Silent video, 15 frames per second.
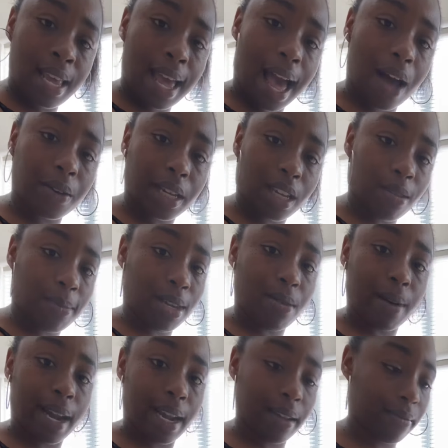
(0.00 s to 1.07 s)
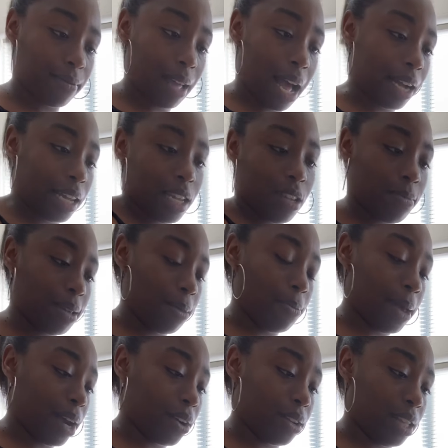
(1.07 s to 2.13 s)
how can you be great how can you be
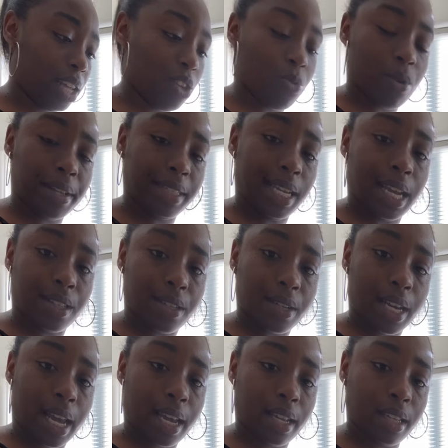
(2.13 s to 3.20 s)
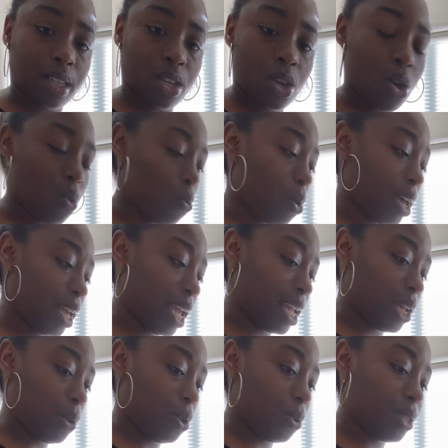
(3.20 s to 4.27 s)
better than you was yesterday what can
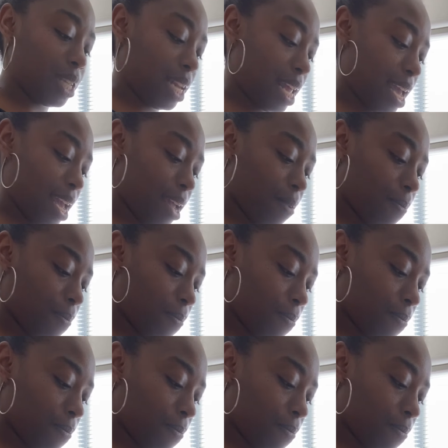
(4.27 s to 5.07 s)
you do today